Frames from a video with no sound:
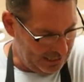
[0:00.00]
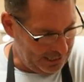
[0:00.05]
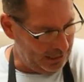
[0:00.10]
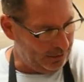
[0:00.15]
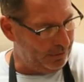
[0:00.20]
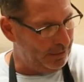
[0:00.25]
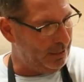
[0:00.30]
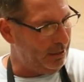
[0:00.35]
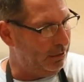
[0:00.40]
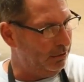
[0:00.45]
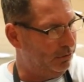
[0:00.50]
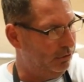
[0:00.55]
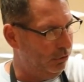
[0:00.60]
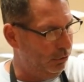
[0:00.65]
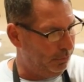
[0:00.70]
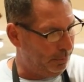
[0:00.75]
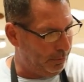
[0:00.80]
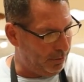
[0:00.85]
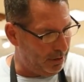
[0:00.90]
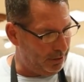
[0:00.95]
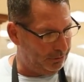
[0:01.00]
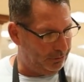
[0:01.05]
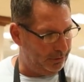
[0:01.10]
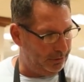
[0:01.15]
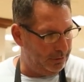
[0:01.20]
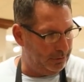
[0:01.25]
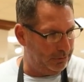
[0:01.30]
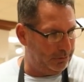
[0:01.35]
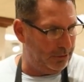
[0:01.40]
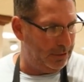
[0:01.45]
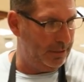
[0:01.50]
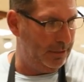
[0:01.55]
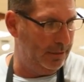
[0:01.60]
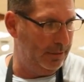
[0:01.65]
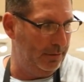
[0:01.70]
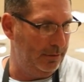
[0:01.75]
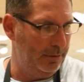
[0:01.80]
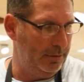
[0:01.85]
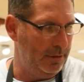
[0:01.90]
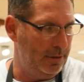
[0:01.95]
Here we go, toothbrushes,
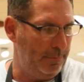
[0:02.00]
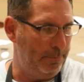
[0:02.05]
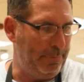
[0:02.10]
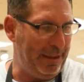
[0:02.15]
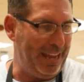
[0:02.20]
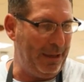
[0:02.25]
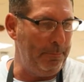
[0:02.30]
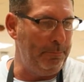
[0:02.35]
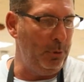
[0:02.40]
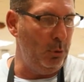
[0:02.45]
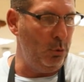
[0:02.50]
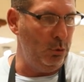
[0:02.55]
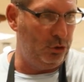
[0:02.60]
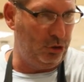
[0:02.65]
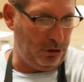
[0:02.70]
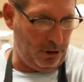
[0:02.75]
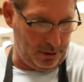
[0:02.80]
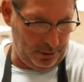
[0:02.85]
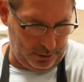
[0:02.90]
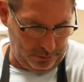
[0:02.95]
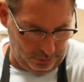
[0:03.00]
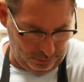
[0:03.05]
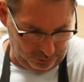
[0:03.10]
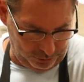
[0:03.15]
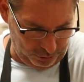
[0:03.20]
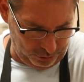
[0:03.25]
bamboo charcoal